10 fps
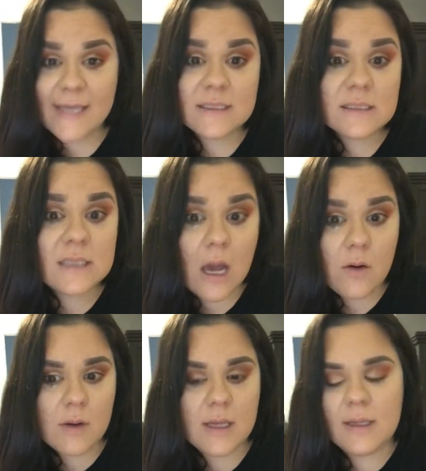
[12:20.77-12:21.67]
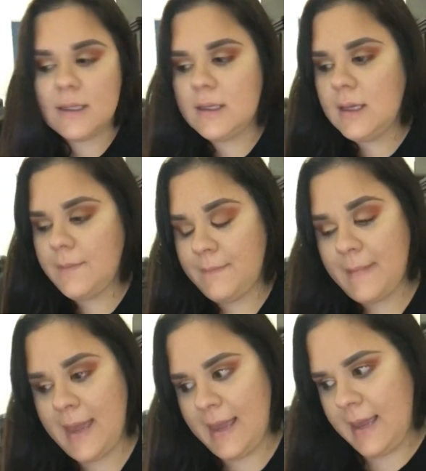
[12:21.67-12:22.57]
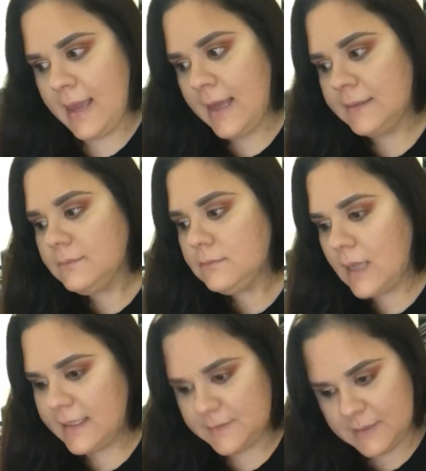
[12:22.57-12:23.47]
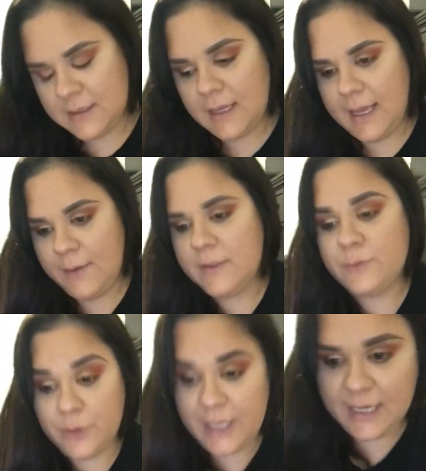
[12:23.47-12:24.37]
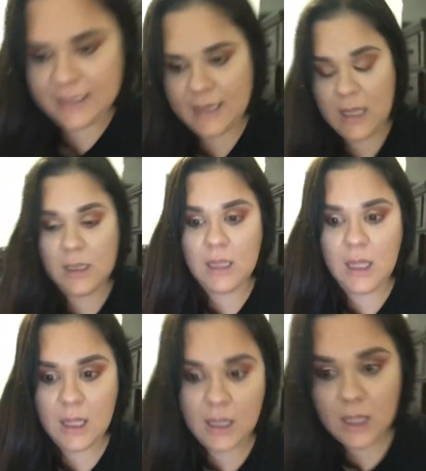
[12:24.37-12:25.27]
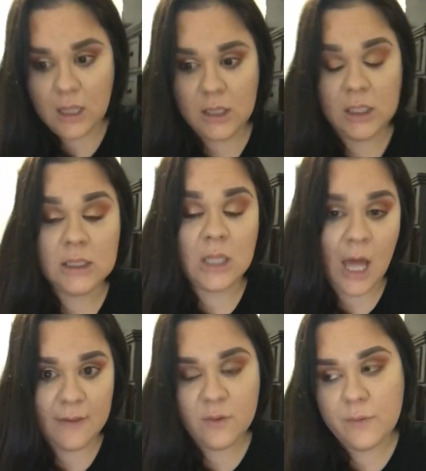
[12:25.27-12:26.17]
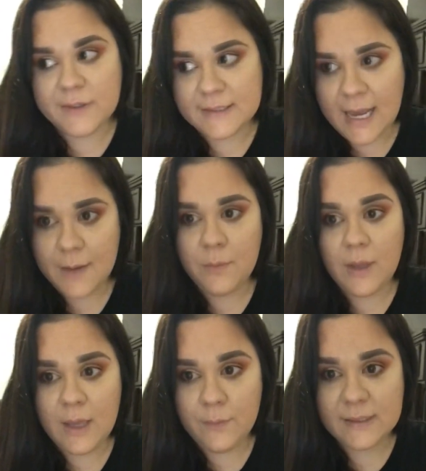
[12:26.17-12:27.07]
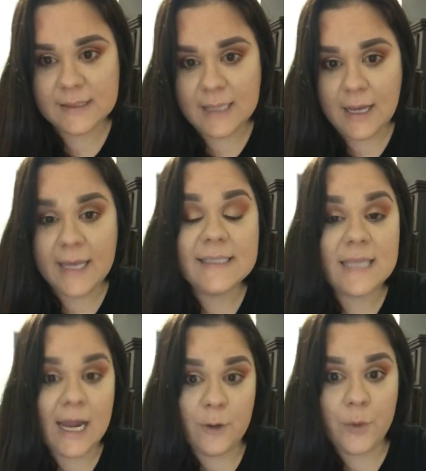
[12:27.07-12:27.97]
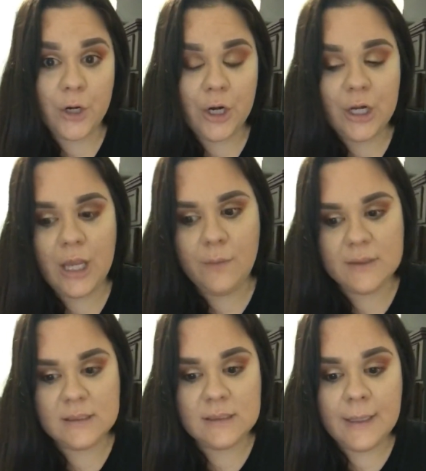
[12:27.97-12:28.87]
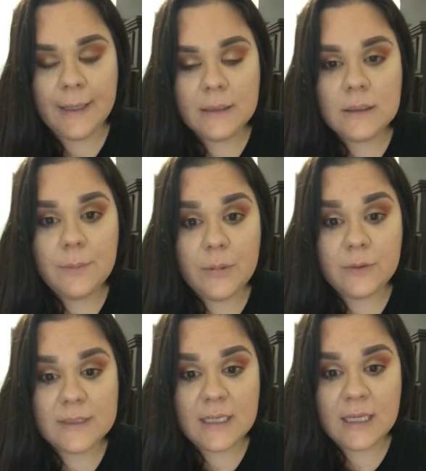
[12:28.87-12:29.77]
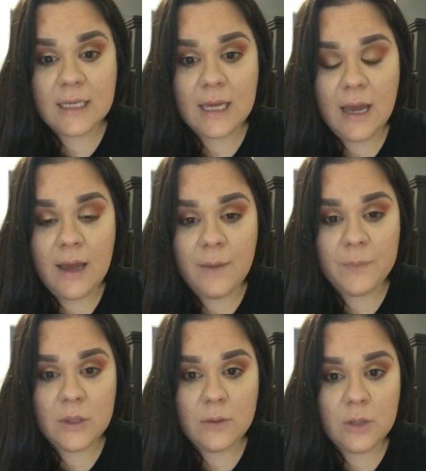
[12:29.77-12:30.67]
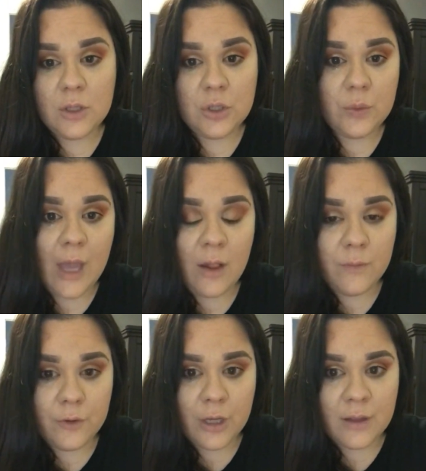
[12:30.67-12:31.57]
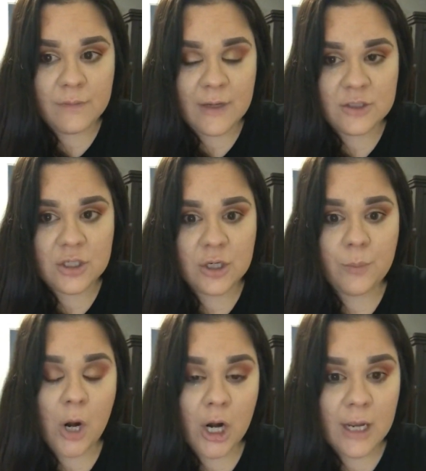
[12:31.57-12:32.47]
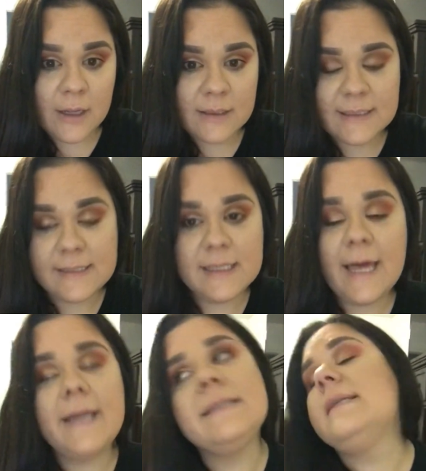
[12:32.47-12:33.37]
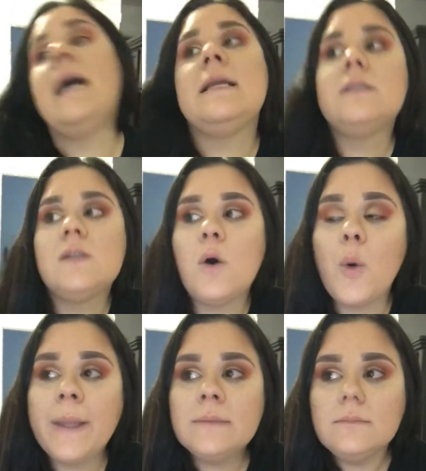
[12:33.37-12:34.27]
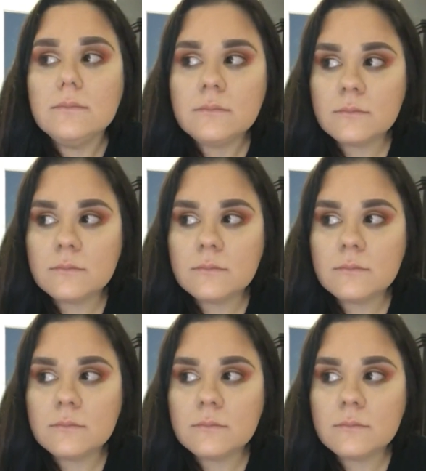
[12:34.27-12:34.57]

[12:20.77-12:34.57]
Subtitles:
Okay, so my husband, he was working a lot of overtime. He's an iron worker, and he was building the new California Adventure Park Disneyland. And so